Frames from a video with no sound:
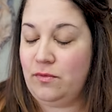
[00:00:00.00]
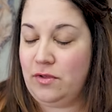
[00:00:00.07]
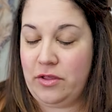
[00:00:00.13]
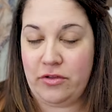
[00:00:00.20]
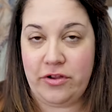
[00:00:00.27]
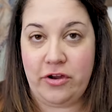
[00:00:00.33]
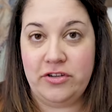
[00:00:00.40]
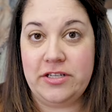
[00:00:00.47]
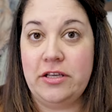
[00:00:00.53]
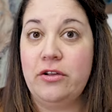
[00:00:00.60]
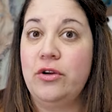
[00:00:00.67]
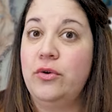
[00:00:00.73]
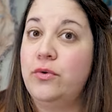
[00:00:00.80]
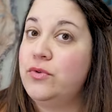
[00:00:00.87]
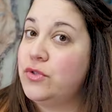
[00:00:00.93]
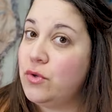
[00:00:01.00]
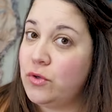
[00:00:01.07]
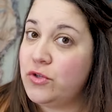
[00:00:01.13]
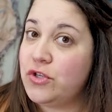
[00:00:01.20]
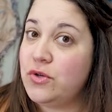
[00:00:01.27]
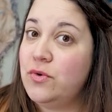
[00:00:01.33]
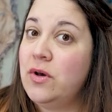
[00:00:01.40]
either your dealer who
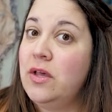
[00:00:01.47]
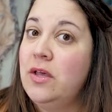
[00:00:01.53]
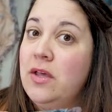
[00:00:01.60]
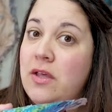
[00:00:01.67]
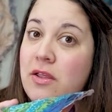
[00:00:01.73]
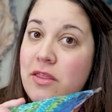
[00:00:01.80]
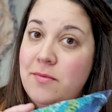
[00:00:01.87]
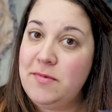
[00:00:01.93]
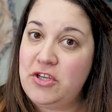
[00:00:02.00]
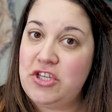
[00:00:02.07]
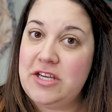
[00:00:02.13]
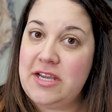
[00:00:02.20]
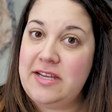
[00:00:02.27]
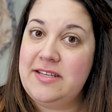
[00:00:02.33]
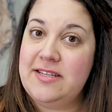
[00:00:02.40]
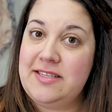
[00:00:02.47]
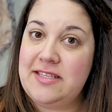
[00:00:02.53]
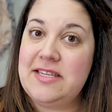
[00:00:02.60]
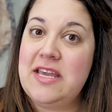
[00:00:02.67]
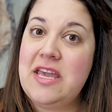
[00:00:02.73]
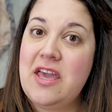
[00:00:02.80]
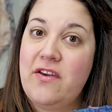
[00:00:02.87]
sold you the machine to
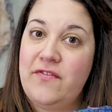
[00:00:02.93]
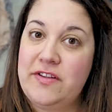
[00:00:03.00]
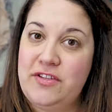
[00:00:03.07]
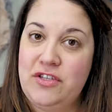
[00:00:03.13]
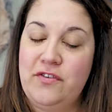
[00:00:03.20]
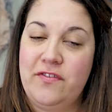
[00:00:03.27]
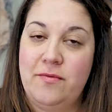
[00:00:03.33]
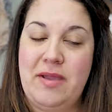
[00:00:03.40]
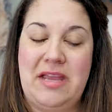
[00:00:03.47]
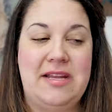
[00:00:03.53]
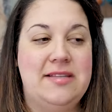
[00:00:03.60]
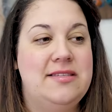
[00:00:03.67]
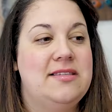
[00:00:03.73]
see if it's due for maintenance.